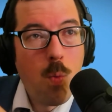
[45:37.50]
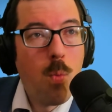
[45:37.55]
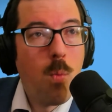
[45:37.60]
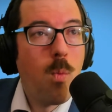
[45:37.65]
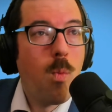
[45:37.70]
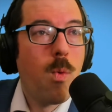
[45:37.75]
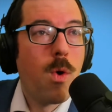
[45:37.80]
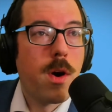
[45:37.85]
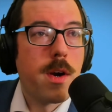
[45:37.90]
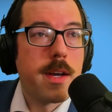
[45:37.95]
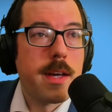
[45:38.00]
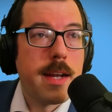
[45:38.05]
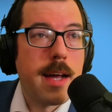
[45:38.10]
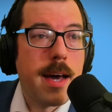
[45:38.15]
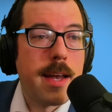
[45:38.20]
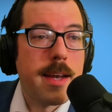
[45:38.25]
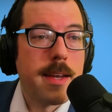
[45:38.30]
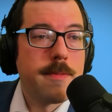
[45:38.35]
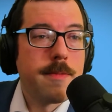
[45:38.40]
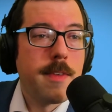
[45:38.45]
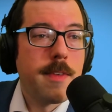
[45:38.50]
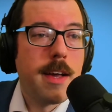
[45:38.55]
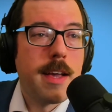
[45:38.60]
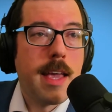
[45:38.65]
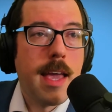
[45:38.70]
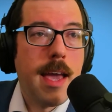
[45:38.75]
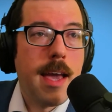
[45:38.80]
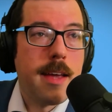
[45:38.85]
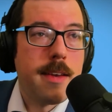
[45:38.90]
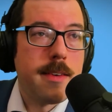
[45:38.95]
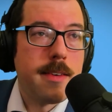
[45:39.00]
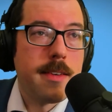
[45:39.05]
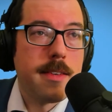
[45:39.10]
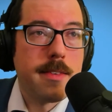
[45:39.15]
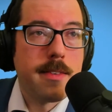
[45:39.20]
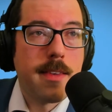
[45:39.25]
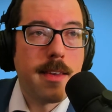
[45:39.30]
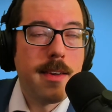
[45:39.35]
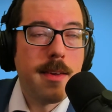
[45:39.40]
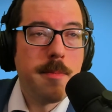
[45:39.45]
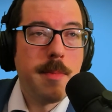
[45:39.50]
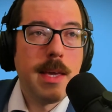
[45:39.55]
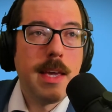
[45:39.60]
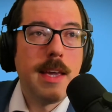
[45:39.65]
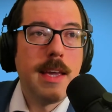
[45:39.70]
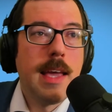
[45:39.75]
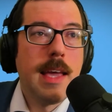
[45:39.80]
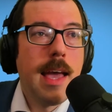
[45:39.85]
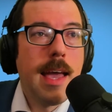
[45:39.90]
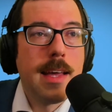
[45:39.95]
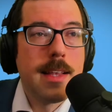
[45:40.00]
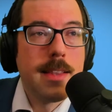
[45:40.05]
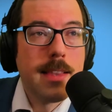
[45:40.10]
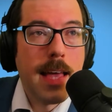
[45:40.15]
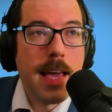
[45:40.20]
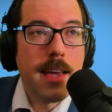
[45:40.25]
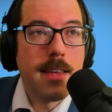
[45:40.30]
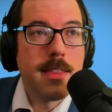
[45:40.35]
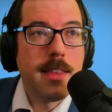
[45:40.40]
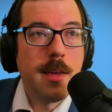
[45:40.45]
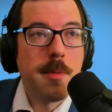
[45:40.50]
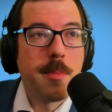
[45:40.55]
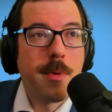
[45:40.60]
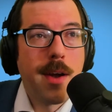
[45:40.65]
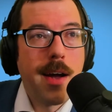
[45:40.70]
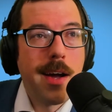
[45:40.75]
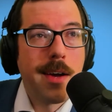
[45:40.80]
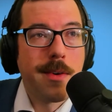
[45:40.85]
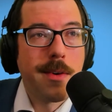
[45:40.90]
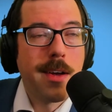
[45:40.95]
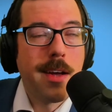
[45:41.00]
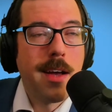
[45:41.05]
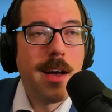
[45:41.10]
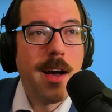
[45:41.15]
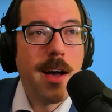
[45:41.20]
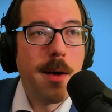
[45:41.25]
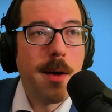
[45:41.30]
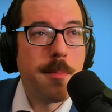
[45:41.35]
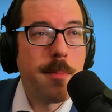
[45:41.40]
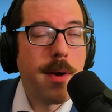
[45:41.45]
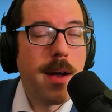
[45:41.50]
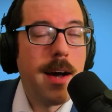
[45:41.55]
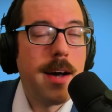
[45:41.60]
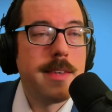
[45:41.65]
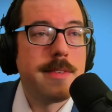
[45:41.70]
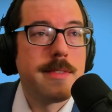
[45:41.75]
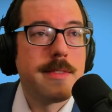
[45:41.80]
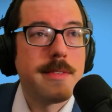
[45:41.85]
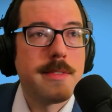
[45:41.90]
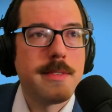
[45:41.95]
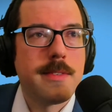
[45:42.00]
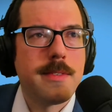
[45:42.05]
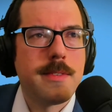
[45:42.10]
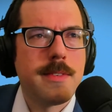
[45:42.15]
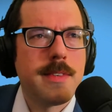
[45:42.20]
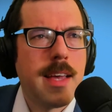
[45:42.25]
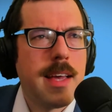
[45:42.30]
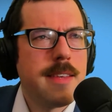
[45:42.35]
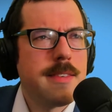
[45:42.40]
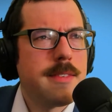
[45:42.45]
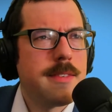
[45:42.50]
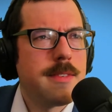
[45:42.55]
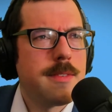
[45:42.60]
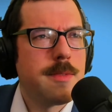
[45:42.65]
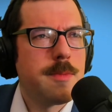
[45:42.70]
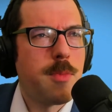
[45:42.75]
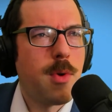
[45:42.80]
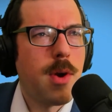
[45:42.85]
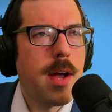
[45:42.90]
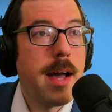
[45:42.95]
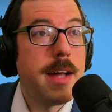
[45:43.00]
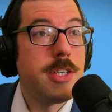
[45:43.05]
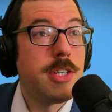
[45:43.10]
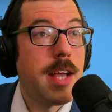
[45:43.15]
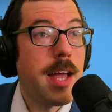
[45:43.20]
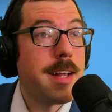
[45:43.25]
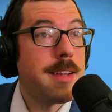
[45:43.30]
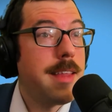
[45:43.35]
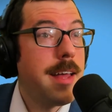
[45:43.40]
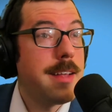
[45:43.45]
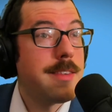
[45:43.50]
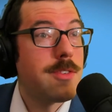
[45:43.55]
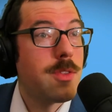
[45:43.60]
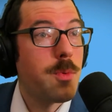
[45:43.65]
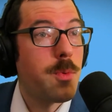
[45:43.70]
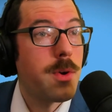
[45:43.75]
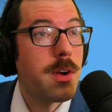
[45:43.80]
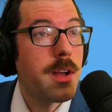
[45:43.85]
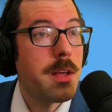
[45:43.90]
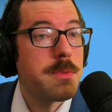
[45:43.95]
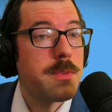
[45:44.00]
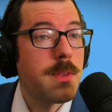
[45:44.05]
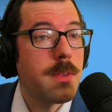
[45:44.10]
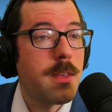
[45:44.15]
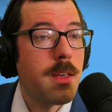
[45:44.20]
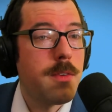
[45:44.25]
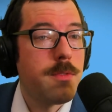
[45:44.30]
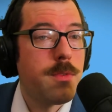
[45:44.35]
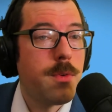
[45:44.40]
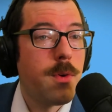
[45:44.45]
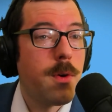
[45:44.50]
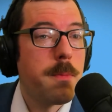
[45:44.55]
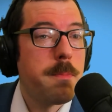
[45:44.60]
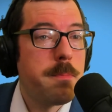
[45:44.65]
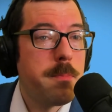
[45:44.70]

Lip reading: Working on it. Again, it's going to be a lengthy project. That's the word I was looking for.